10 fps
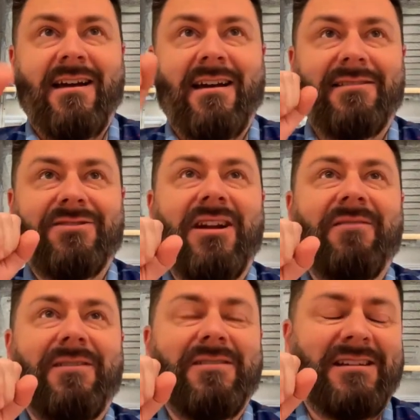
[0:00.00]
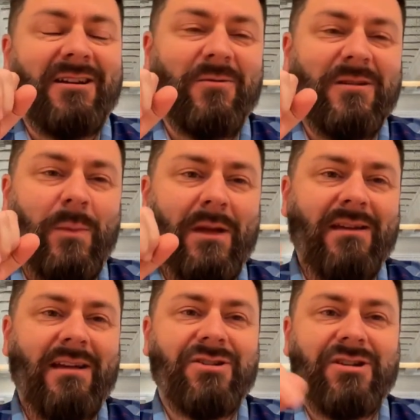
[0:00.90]
Uh, Jennifer is here with
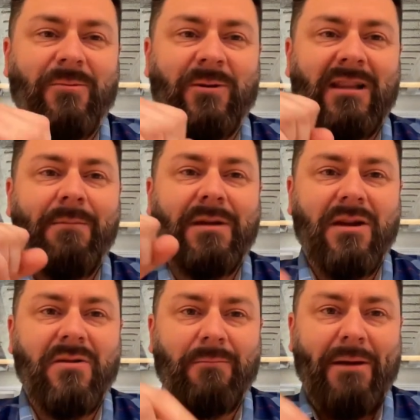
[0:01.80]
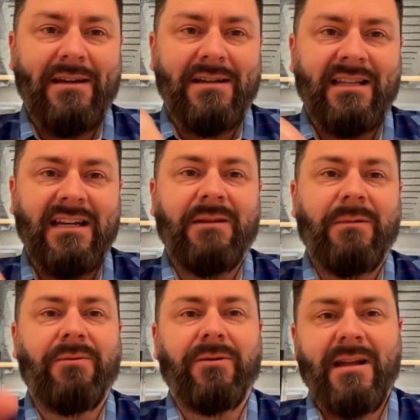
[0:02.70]
me, and she will let me know the pages that need to
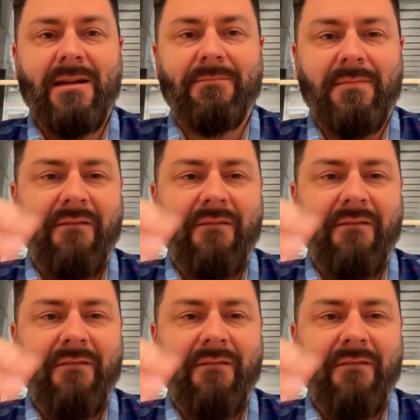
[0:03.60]
be pulled up.